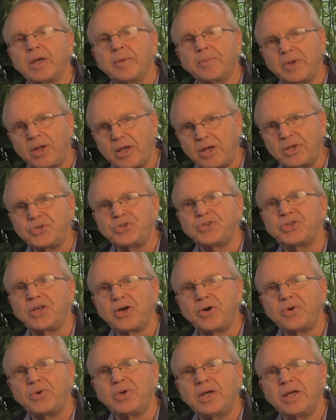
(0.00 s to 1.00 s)
But
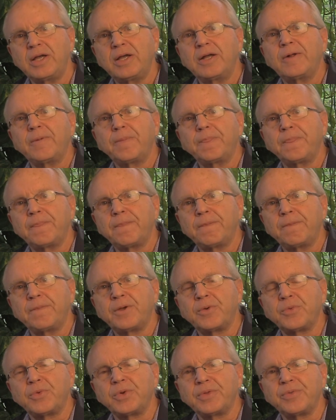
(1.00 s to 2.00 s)
also,
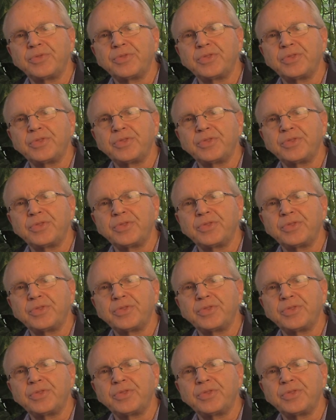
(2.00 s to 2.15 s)
the